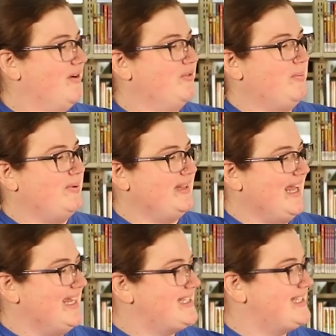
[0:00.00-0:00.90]

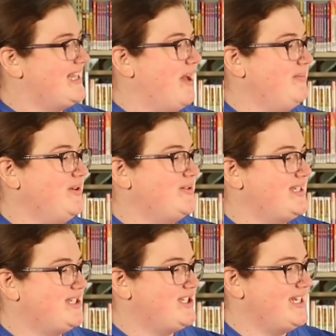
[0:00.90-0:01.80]
Replace the
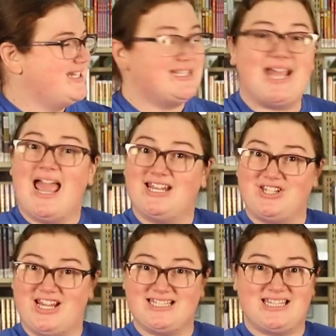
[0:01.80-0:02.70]
musicians and
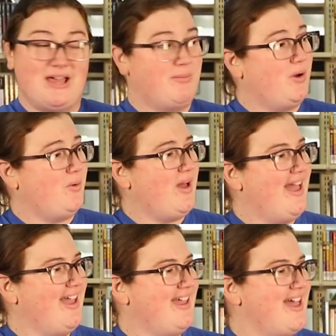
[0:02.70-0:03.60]
chase them
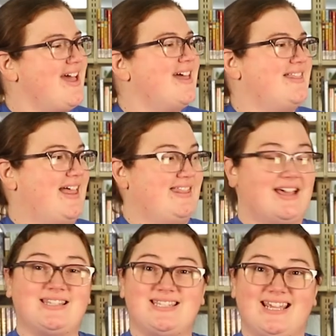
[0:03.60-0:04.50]
away, then
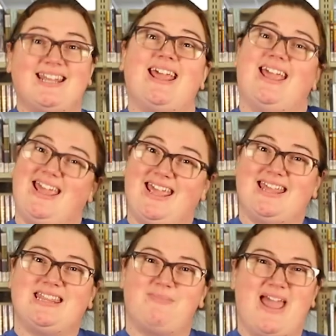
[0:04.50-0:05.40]
they'll sit
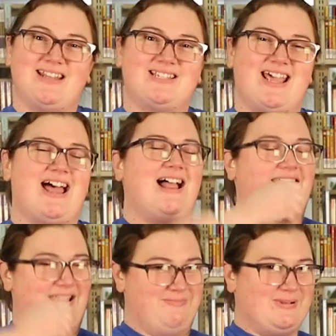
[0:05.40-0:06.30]
in the band
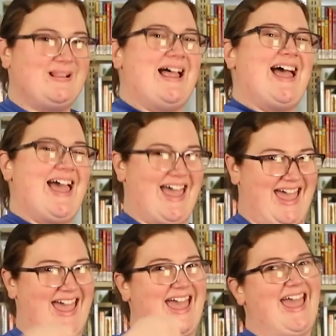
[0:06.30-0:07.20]
shell and
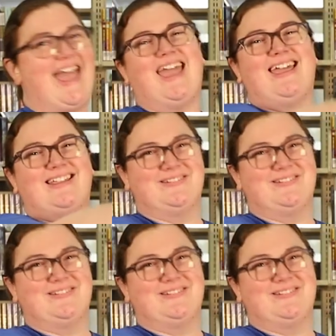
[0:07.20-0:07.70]
play.